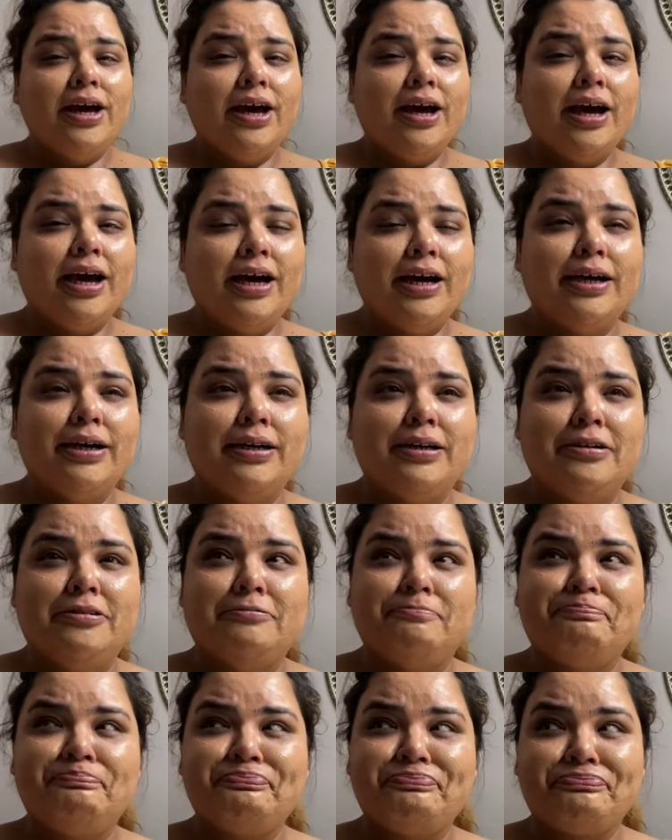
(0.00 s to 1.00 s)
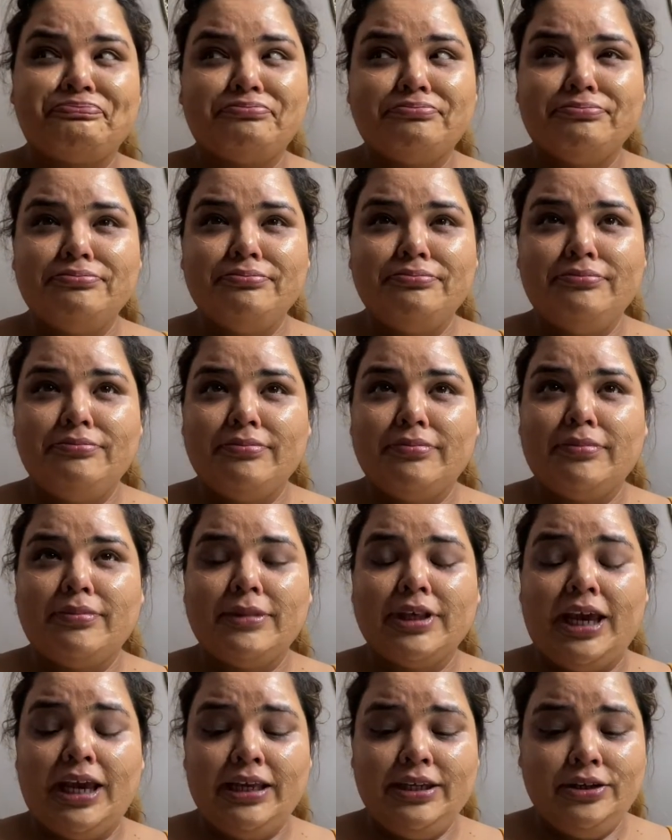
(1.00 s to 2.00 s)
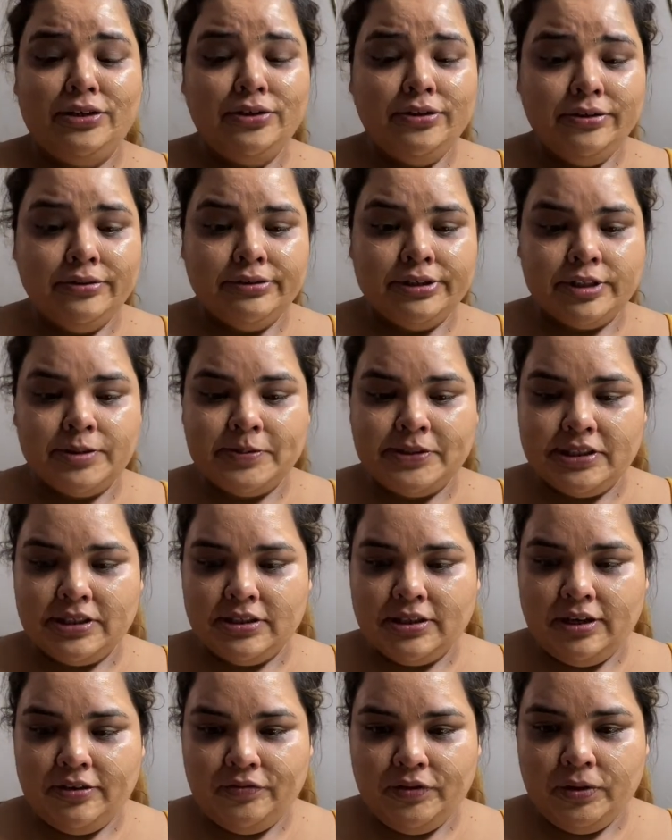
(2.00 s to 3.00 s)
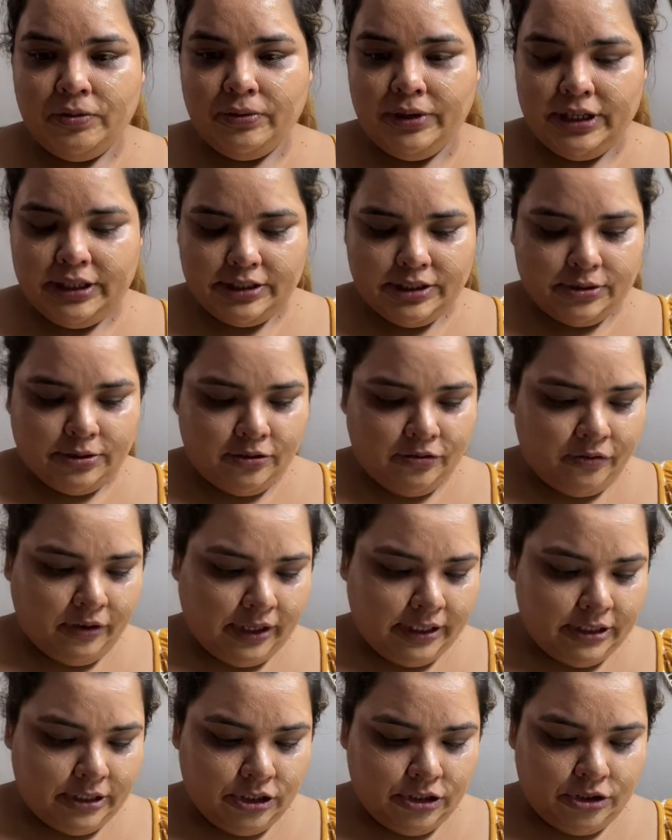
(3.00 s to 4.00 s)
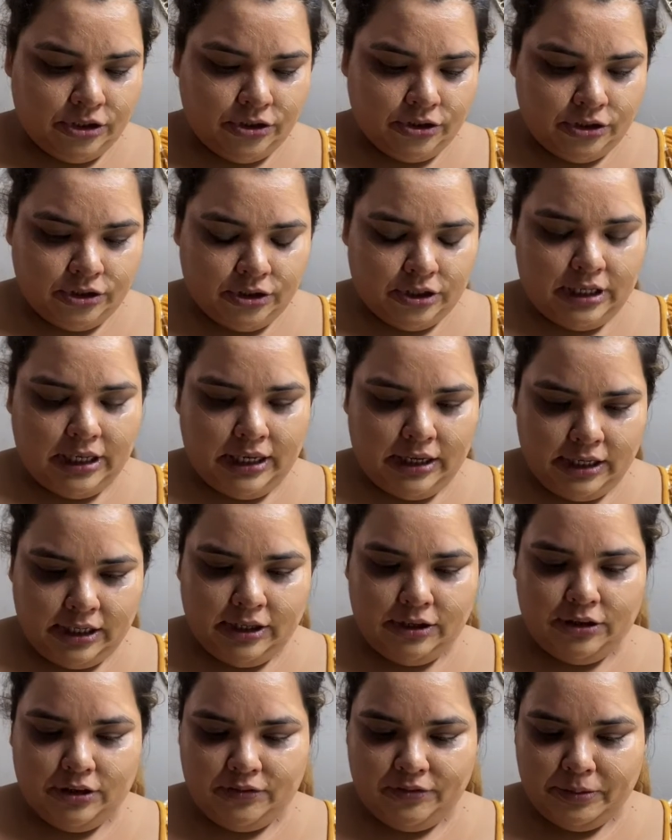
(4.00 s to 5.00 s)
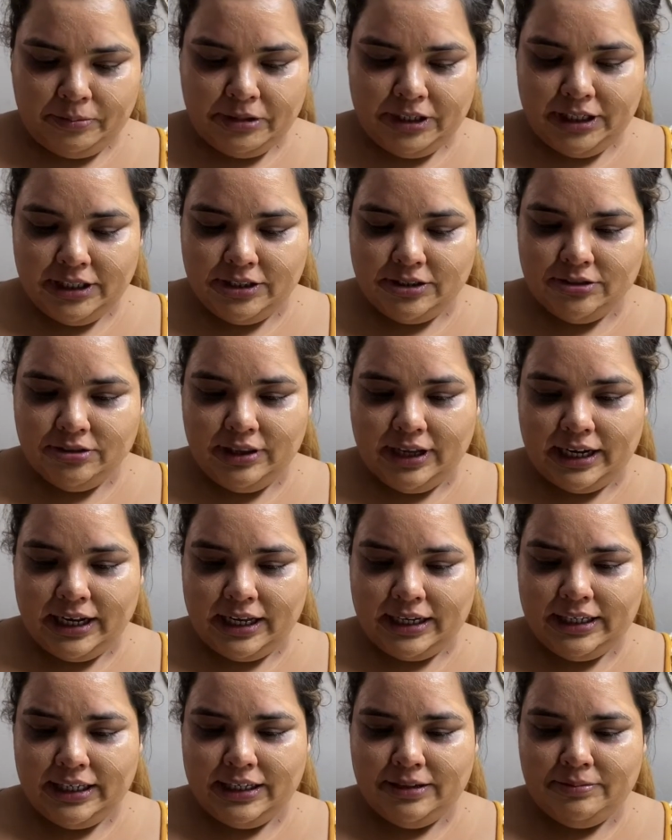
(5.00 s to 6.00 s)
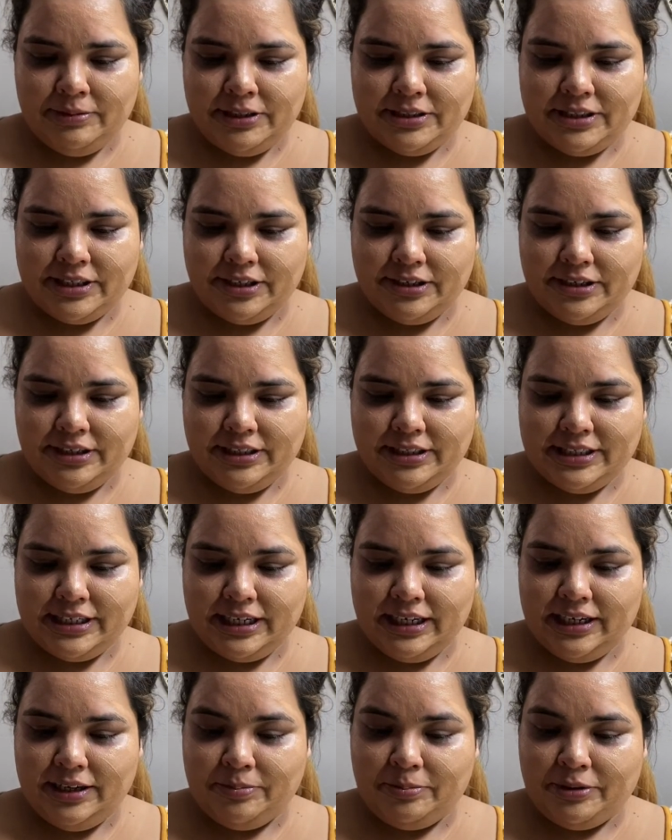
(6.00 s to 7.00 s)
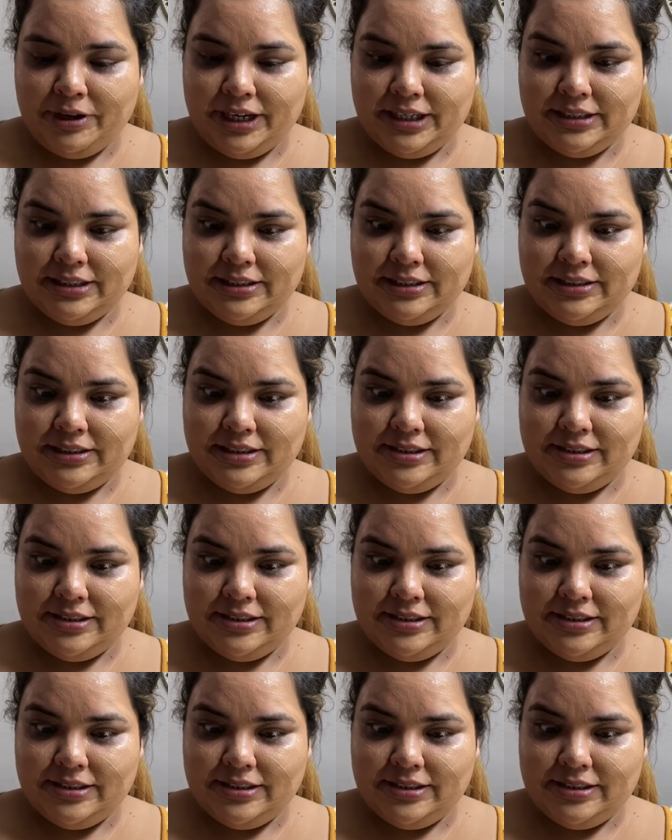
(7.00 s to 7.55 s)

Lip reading: And you know, Christmas is in a few weeks. So if I'm going to do that, I need to be serious. I need to practice.